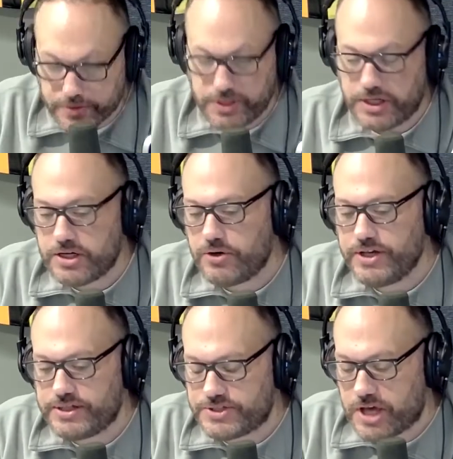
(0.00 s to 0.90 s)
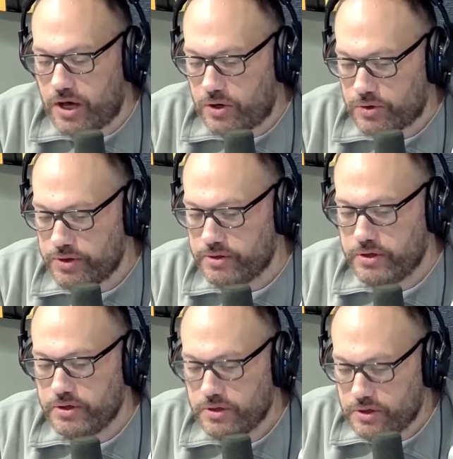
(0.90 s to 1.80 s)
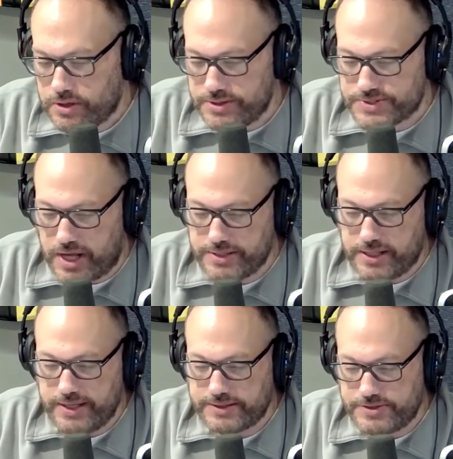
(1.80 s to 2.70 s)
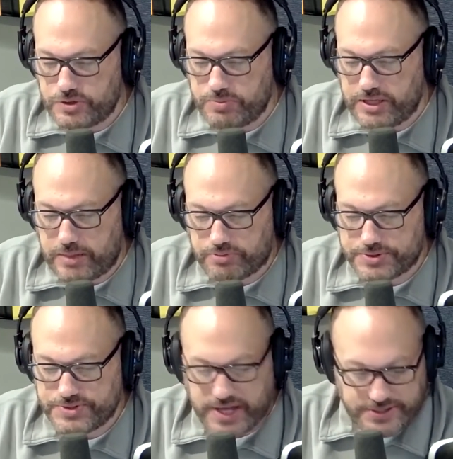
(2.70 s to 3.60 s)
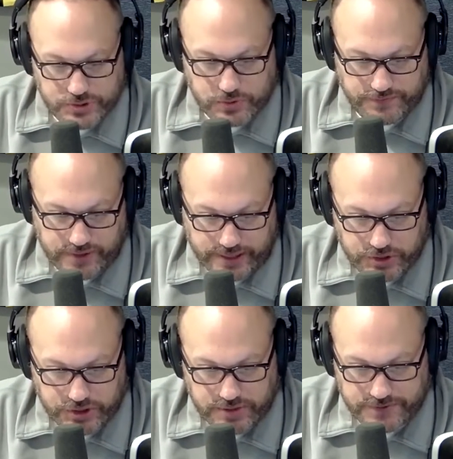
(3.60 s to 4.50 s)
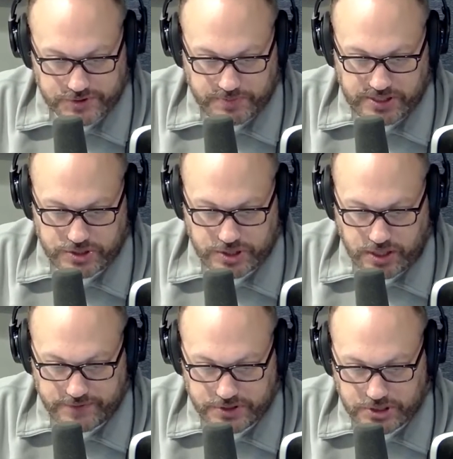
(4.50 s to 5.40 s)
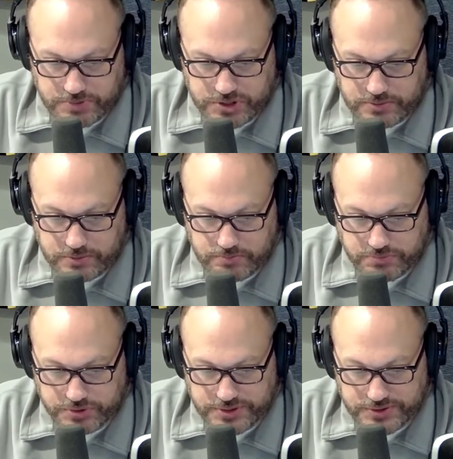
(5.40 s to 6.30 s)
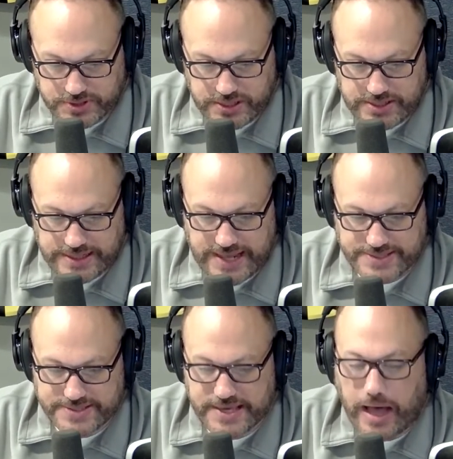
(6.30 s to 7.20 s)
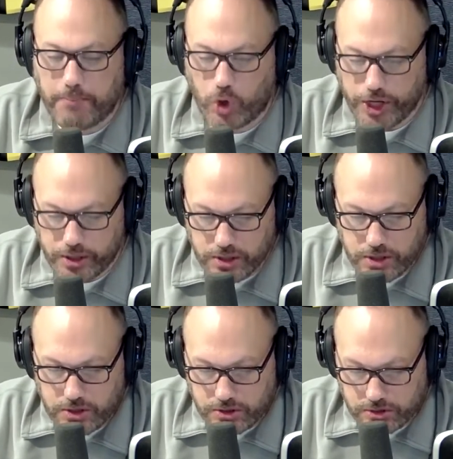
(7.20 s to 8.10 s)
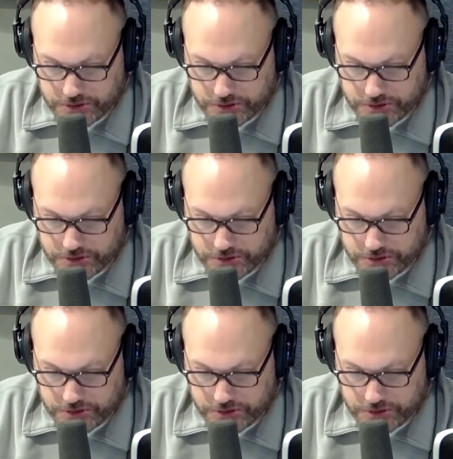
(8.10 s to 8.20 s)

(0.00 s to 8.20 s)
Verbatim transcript: The eerie tone is unlikely to be a precise reflection of the speech of Egyptian priest Nesyamun, whose